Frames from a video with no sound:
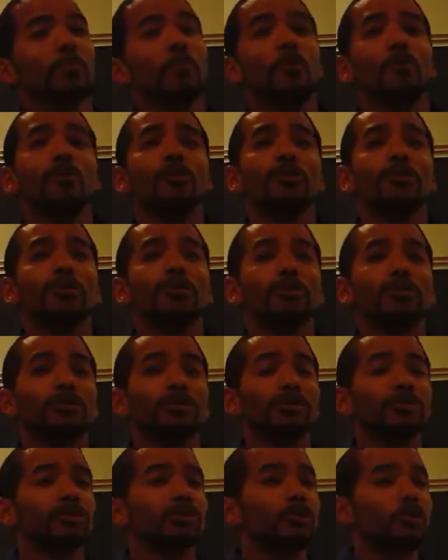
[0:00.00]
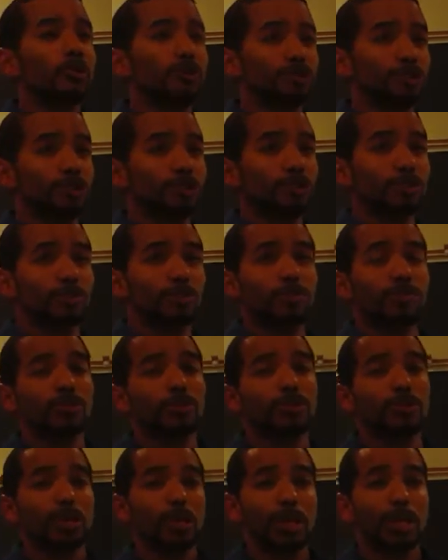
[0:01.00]
murder, torture,
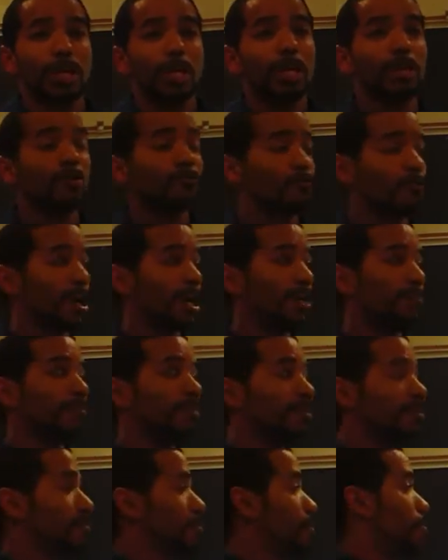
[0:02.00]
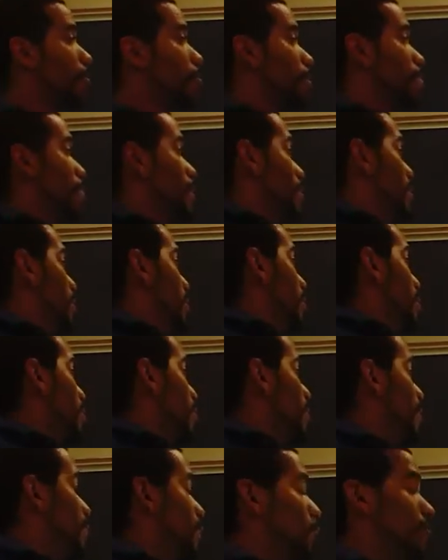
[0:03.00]
rape,
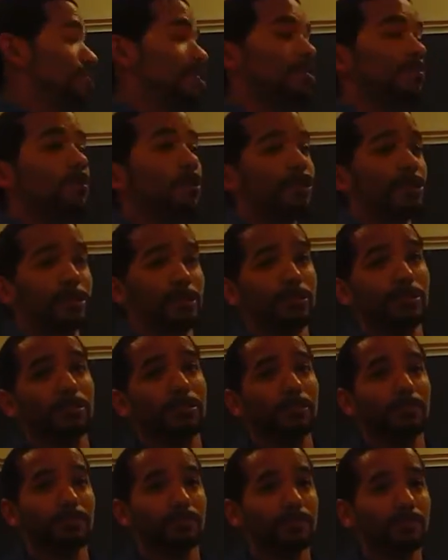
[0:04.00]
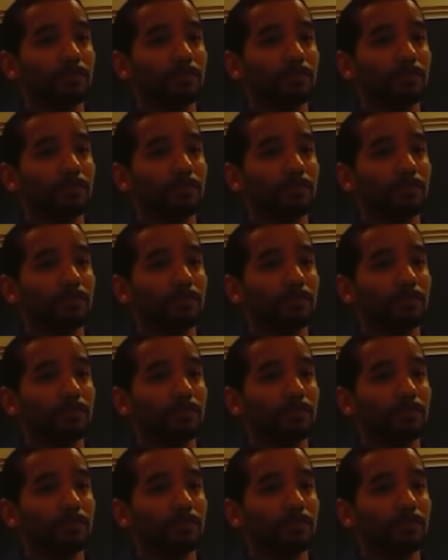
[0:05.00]
forced abortions.